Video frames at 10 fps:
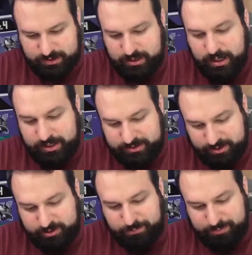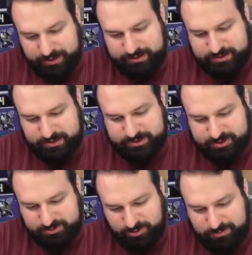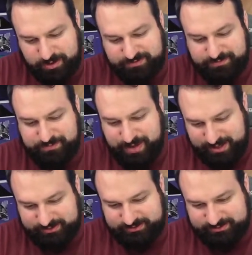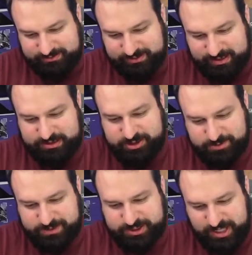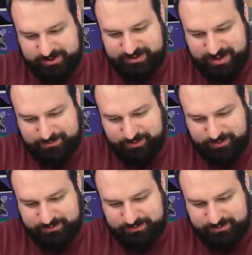Another Blazing Storm of Metal. I guess I should be shouting that more.